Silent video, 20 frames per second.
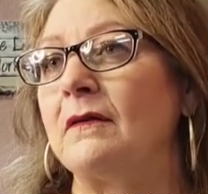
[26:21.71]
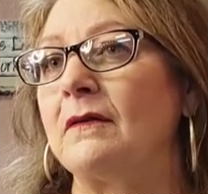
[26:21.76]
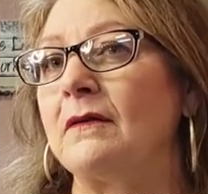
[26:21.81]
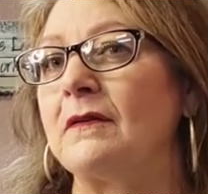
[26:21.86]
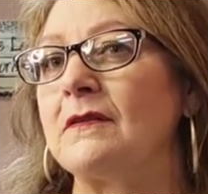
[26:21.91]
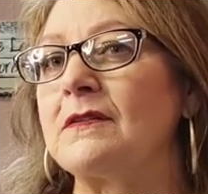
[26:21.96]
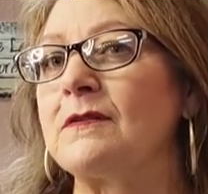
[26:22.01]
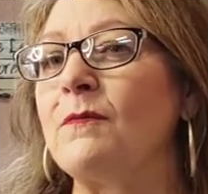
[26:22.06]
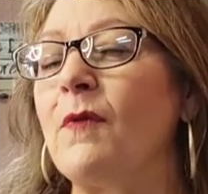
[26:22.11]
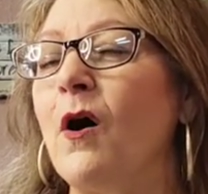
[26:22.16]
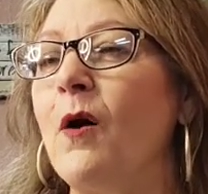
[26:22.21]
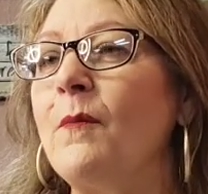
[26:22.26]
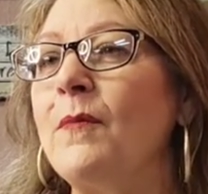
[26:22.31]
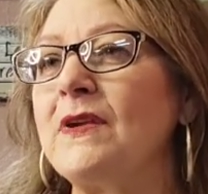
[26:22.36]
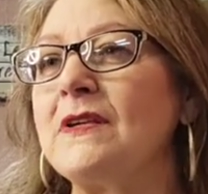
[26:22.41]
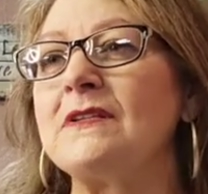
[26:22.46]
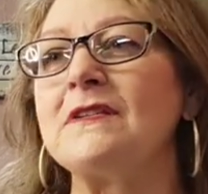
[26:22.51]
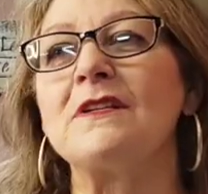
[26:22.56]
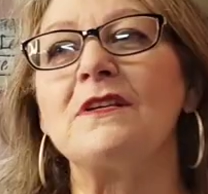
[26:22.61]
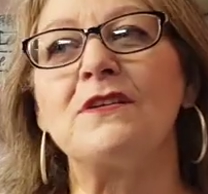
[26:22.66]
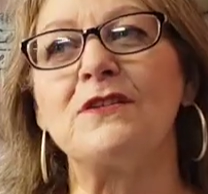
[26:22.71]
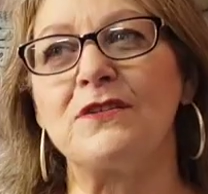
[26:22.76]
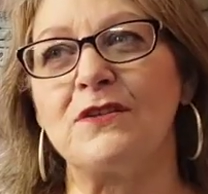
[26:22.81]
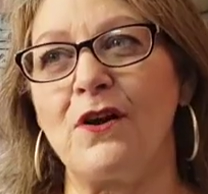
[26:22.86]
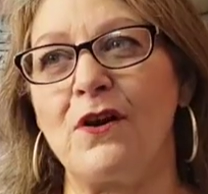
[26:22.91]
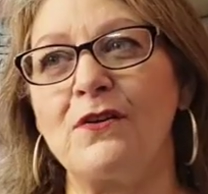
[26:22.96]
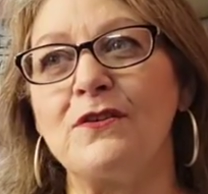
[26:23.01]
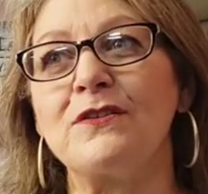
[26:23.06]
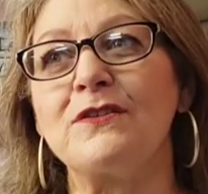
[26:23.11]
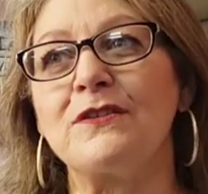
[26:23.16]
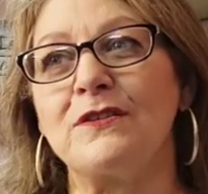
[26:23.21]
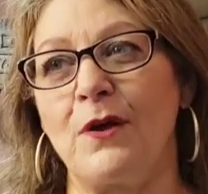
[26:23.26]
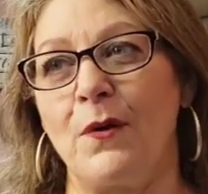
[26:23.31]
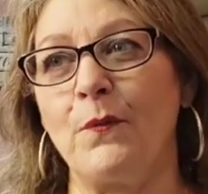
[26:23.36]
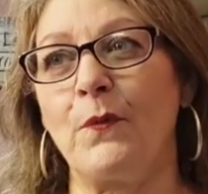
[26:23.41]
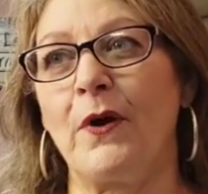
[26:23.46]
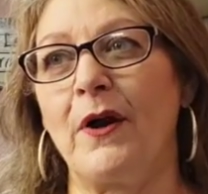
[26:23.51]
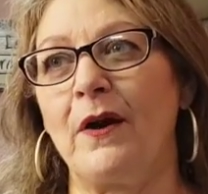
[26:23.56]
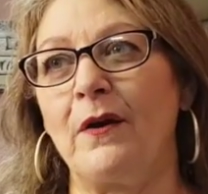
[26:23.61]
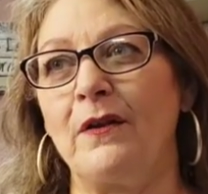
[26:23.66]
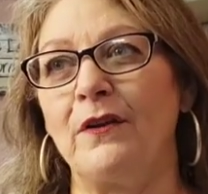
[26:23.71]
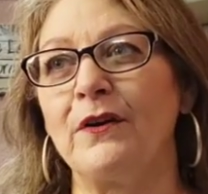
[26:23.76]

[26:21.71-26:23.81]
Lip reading: the small businesses started somewhere.